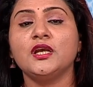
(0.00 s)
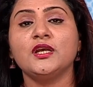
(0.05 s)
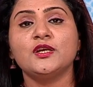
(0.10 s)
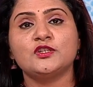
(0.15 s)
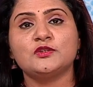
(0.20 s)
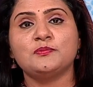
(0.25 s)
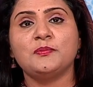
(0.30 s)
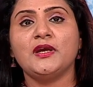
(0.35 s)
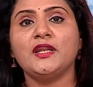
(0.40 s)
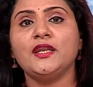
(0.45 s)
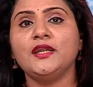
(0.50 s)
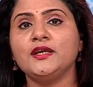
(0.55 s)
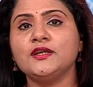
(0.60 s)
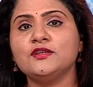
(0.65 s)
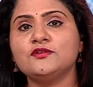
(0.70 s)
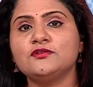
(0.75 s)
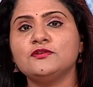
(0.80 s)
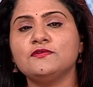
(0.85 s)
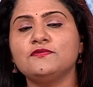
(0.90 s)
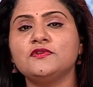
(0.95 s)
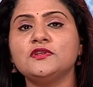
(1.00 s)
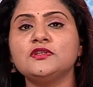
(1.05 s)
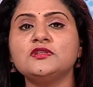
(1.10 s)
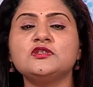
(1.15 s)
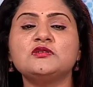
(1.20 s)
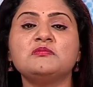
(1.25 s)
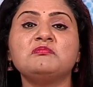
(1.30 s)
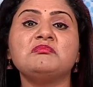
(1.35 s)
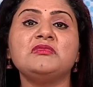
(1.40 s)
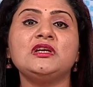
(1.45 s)
spelling is
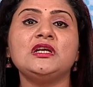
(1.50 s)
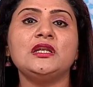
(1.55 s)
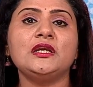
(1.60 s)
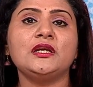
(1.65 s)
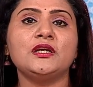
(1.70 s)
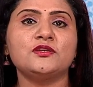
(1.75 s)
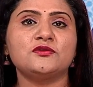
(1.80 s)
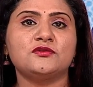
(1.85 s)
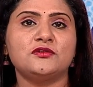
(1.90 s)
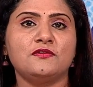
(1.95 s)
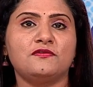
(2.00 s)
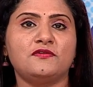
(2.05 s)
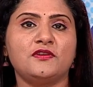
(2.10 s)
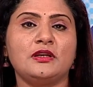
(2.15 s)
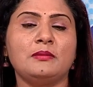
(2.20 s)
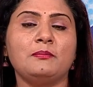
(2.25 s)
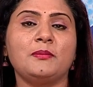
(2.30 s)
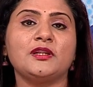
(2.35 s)
different, meaning is different,